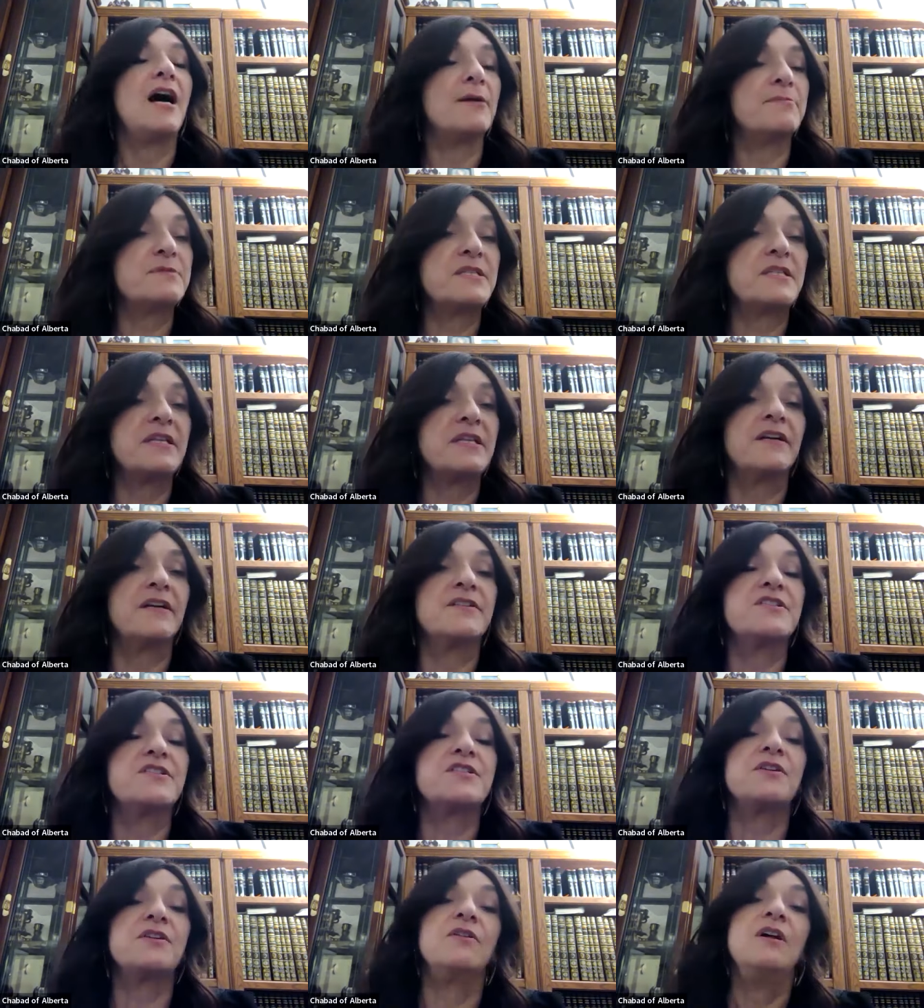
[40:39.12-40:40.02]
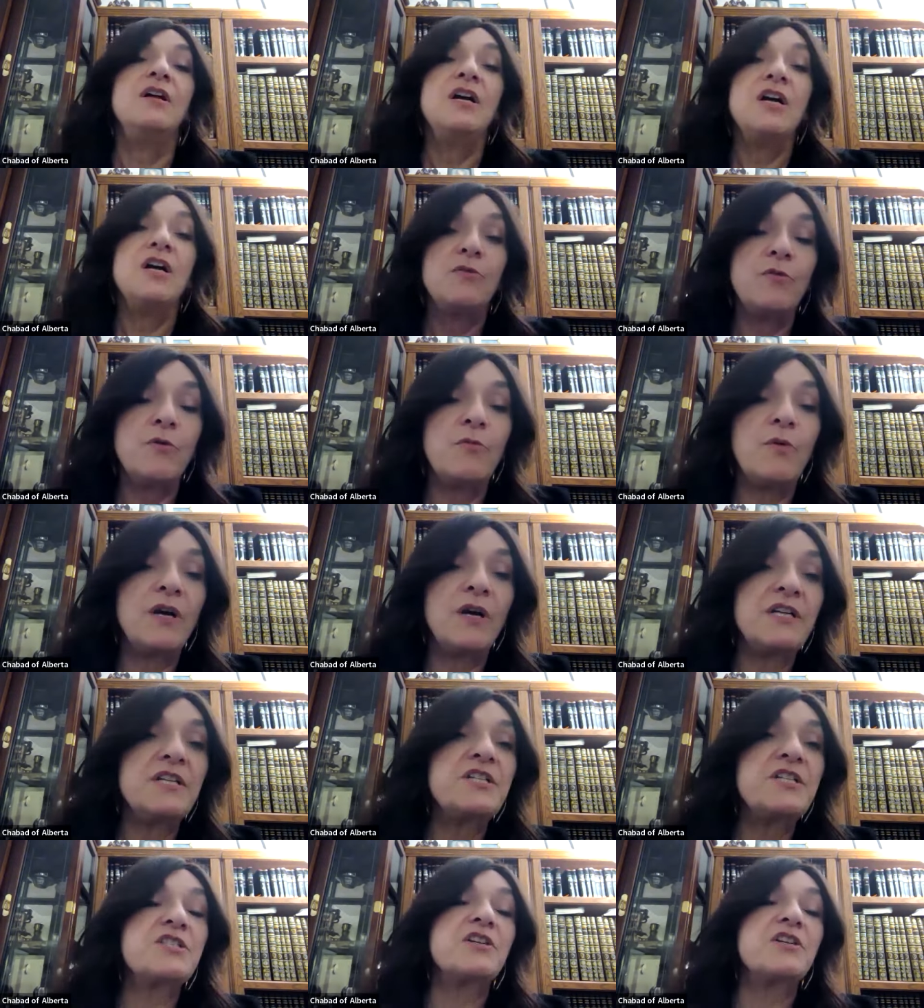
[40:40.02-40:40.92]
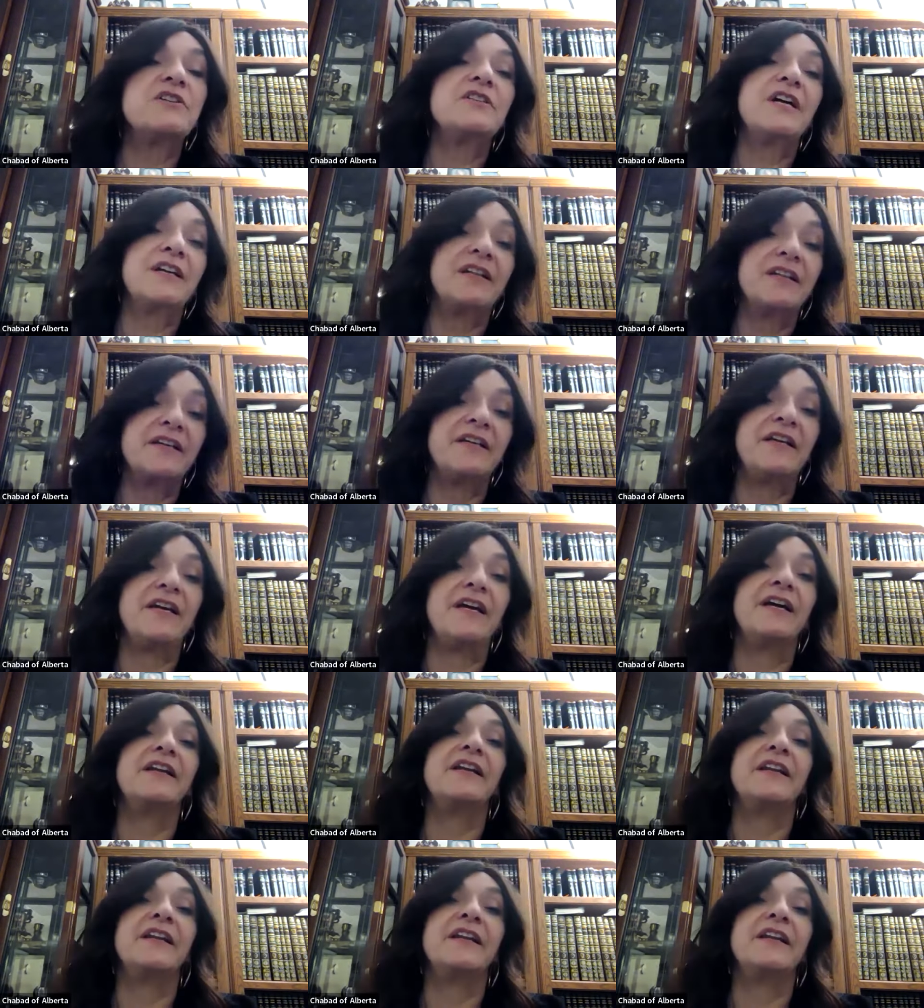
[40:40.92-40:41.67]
upstairs. Yeah. So we want to start that again.